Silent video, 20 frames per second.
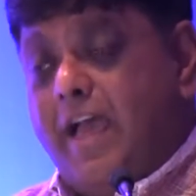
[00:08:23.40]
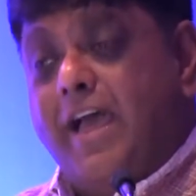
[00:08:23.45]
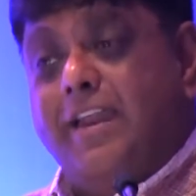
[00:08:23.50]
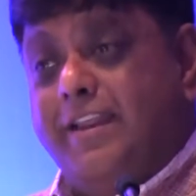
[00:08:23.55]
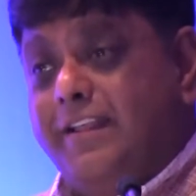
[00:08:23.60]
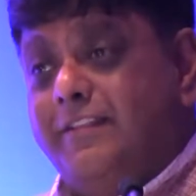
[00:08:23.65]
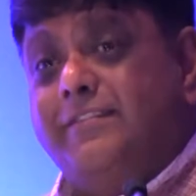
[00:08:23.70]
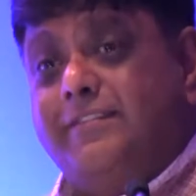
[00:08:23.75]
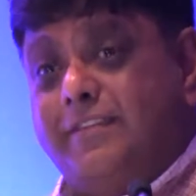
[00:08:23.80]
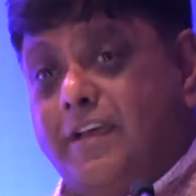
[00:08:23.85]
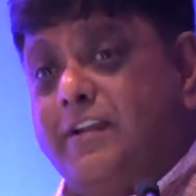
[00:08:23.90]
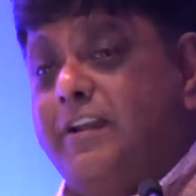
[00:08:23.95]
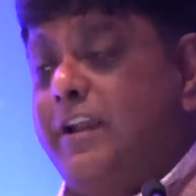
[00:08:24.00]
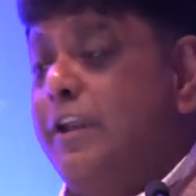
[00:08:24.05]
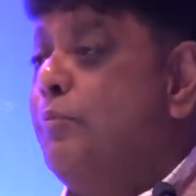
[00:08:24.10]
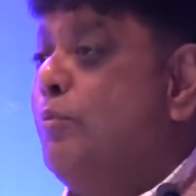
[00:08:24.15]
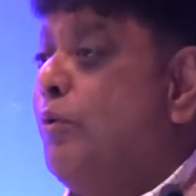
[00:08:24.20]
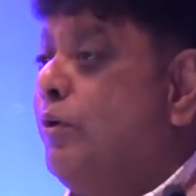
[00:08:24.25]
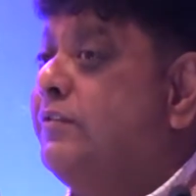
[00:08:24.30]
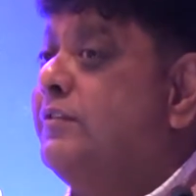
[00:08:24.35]
and it
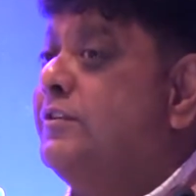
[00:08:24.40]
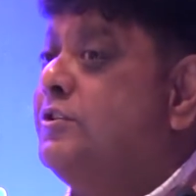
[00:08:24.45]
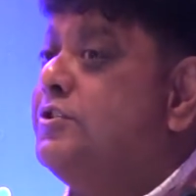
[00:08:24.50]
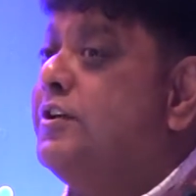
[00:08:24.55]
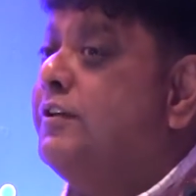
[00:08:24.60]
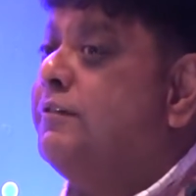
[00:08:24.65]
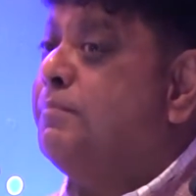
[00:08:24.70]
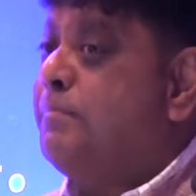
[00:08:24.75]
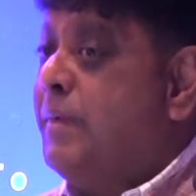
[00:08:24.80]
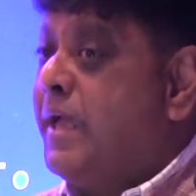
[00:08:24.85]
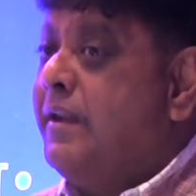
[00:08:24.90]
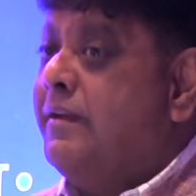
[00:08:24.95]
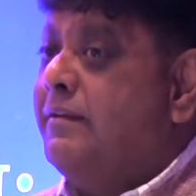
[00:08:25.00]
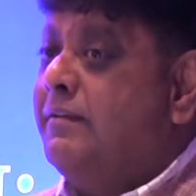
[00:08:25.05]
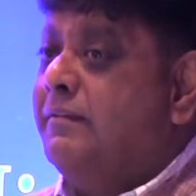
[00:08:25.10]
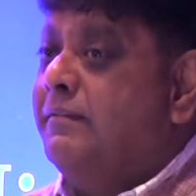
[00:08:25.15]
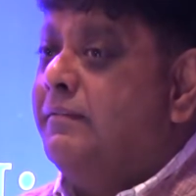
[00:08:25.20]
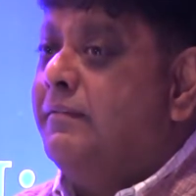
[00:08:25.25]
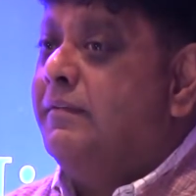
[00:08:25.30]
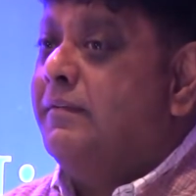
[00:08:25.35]
certainly wasn't just men.
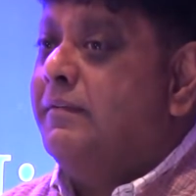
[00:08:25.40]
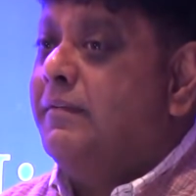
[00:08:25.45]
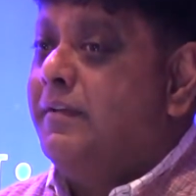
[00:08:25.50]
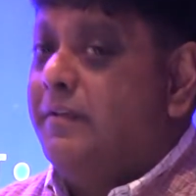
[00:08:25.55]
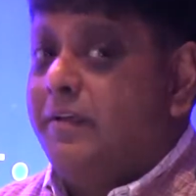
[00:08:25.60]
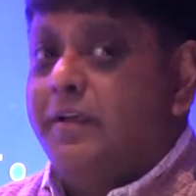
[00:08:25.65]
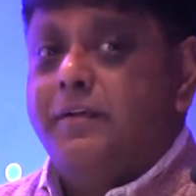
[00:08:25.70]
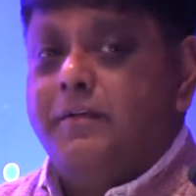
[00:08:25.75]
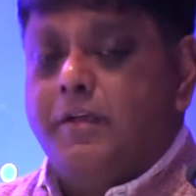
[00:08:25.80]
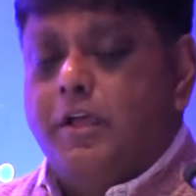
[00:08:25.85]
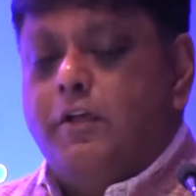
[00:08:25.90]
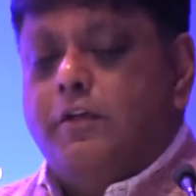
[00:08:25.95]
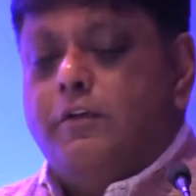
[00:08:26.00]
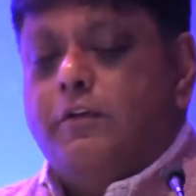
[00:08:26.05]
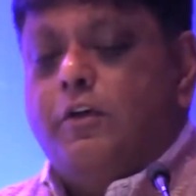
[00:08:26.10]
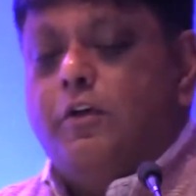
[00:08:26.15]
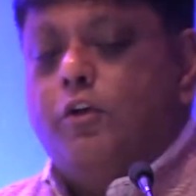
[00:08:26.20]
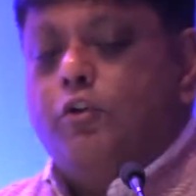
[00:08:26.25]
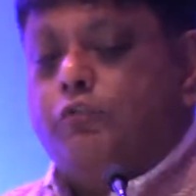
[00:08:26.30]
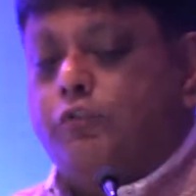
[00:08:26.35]

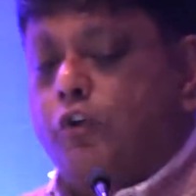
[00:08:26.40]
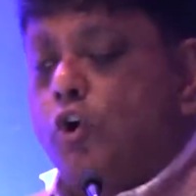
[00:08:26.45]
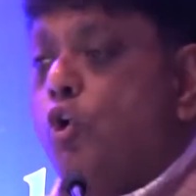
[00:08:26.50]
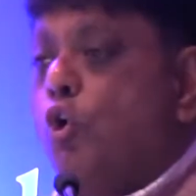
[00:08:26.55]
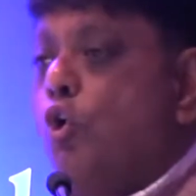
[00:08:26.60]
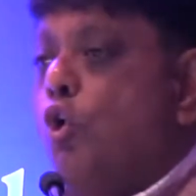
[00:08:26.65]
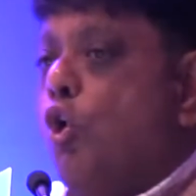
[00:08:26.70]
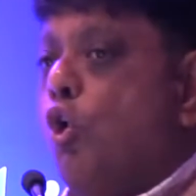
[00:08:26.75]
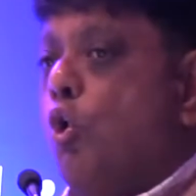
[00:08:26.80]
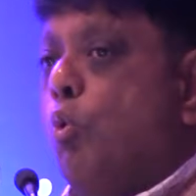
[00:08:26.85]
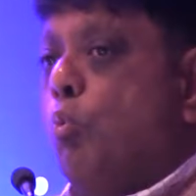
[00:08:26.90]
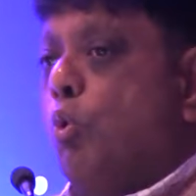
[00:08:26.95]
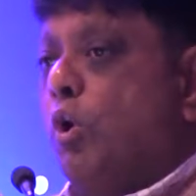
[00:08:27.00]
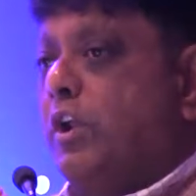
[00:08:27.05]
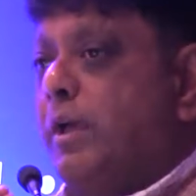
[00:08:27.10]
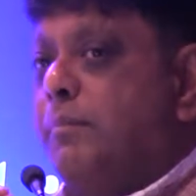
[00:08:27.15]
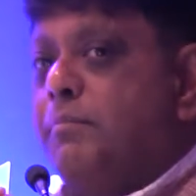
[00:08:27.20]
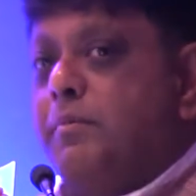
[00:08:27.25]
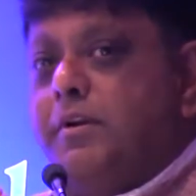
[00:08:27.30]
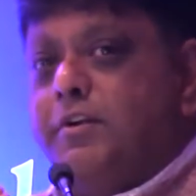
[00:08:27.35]
So,
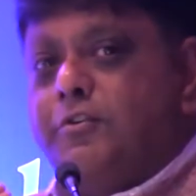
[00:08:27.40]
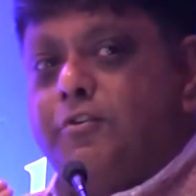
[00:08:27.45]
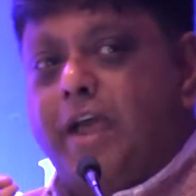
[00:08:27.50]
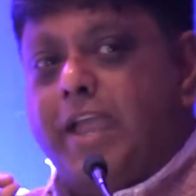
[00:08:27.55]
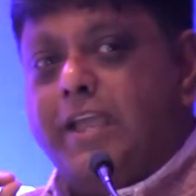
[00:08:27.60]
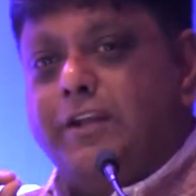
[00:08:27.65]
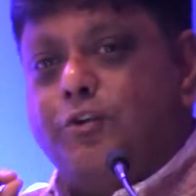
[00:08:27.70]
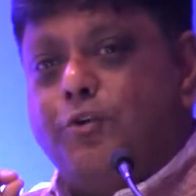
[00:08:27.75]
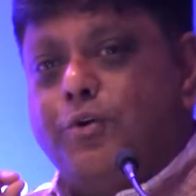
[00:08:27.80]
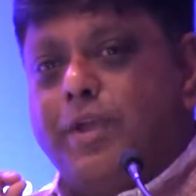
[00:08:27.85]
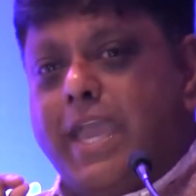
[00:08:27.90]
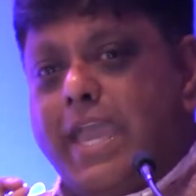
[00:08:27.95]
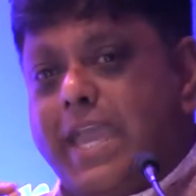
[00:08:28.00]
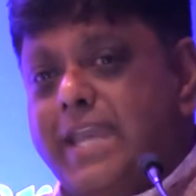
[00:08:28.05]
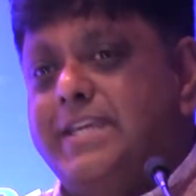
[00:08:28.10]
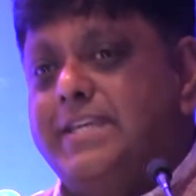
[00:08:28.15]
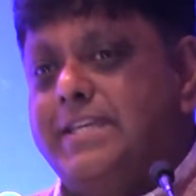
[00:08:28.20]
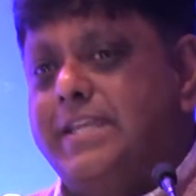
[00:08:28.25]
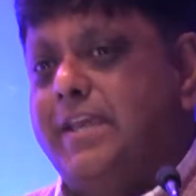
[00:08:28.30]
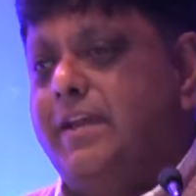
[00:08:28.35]
what I'm trying to
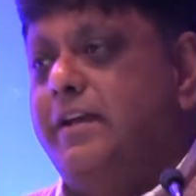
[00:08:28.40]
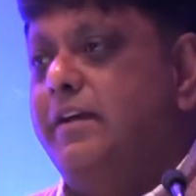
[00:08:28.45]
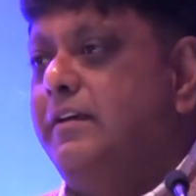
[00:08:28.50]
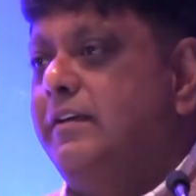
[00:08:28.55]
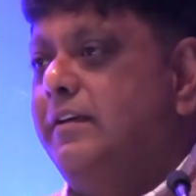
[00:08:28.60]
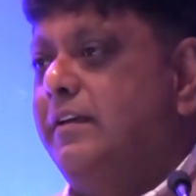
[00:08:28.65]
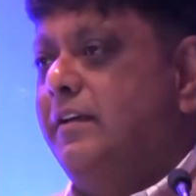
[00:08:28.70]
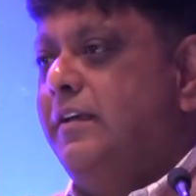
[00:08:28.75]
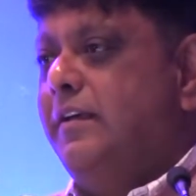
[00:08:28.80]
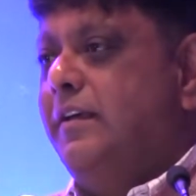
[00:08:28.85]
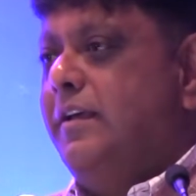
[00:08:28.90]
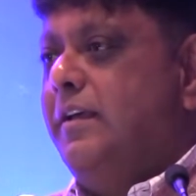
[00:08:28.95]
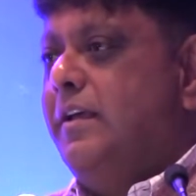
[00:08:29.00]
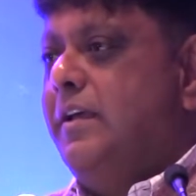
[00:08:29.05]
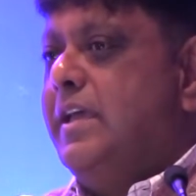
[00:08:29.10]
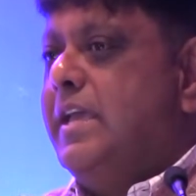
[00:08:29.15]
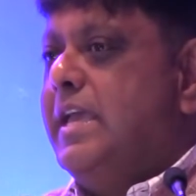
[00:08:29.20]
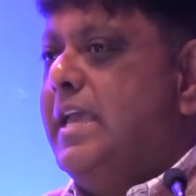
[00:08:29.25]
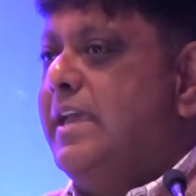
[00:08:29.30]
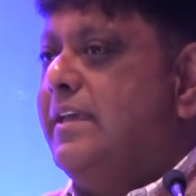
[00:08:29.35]
hint here
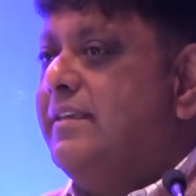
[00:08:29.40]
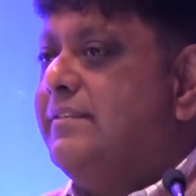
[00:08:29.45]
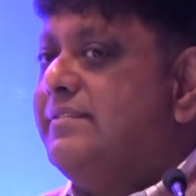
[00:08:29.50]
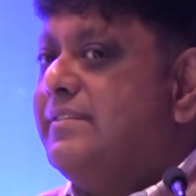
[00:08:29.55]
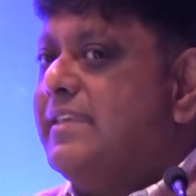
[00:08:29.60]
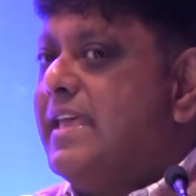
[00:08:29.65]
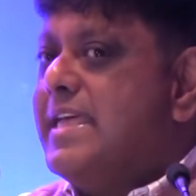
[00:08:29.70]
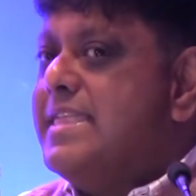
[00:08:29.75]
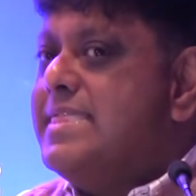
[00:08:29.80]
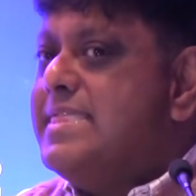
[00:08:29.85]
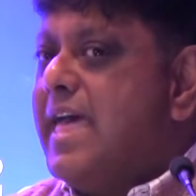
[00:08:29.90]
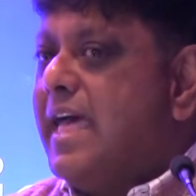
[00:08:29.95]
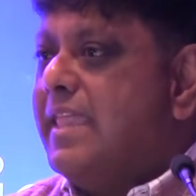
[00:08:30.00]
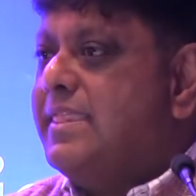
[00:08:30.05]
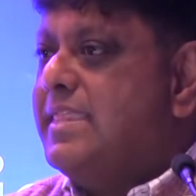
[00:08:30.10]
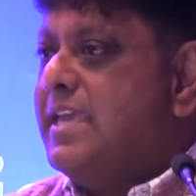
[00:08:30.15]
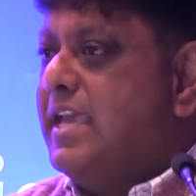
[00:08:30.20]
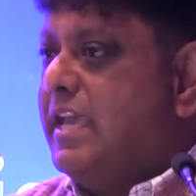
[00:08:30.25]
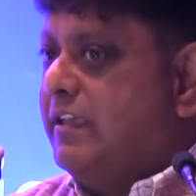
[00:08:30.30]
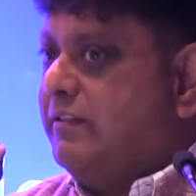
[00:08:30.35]
is
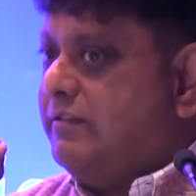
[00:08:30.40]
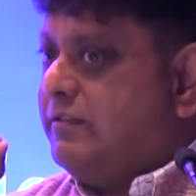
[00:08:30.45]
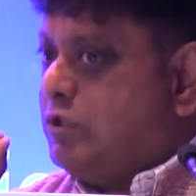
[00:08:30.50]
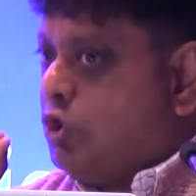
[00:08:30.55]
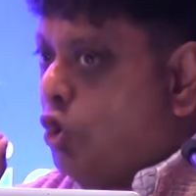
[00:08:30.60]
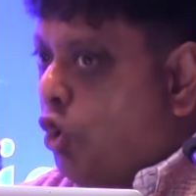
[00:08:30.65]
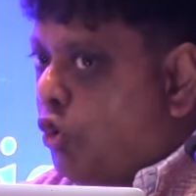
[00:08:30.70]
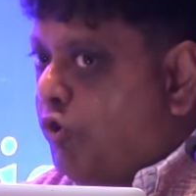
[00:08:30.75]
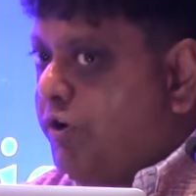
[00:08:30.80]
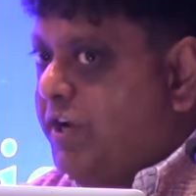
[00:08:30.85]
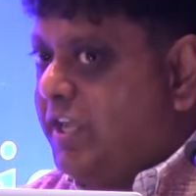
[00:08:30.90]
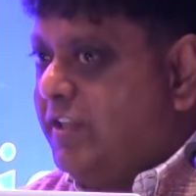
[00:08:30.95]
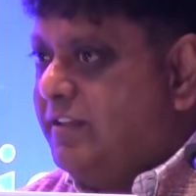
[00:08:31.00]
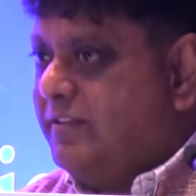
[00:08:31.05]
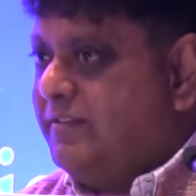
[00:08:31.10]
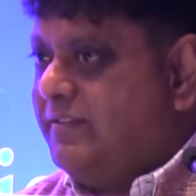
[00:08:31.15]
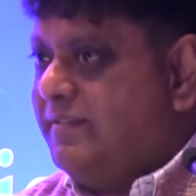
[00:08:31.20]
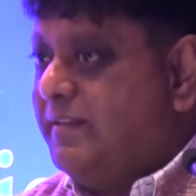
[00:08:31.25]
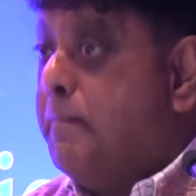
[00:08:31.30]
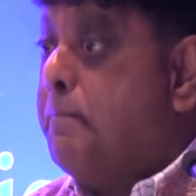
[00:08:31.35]
that the
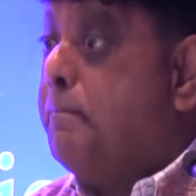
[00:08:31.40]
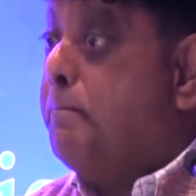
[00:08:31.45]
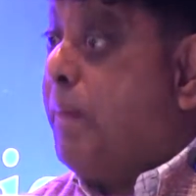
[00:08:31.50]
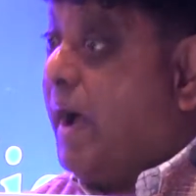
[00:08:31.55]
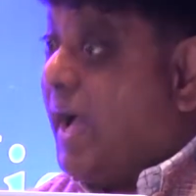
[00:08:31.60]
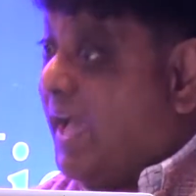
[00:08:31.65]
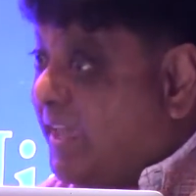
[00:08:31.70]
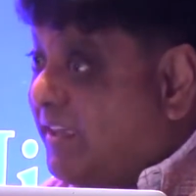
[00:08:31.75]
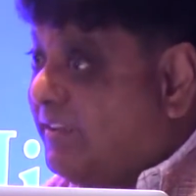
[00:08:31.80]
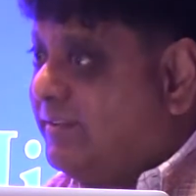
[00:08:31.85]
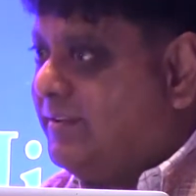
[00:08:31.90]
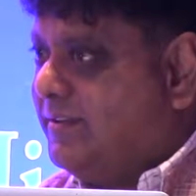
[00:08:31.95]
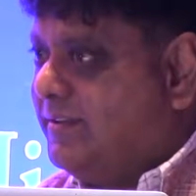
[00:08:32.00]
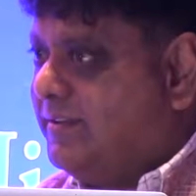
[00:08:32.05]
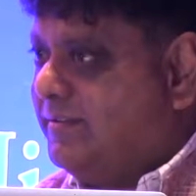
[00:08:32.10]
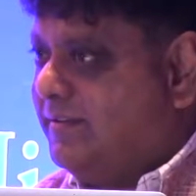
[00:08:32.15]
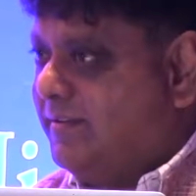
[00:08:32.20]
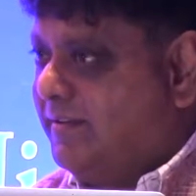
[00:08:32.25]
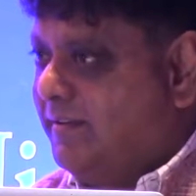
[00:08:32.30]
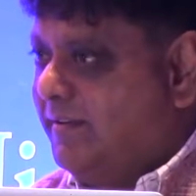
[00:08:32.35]
historians'
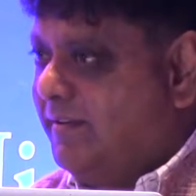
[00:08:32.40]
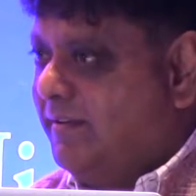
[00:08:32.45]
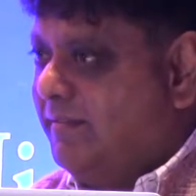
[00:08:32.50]
biases,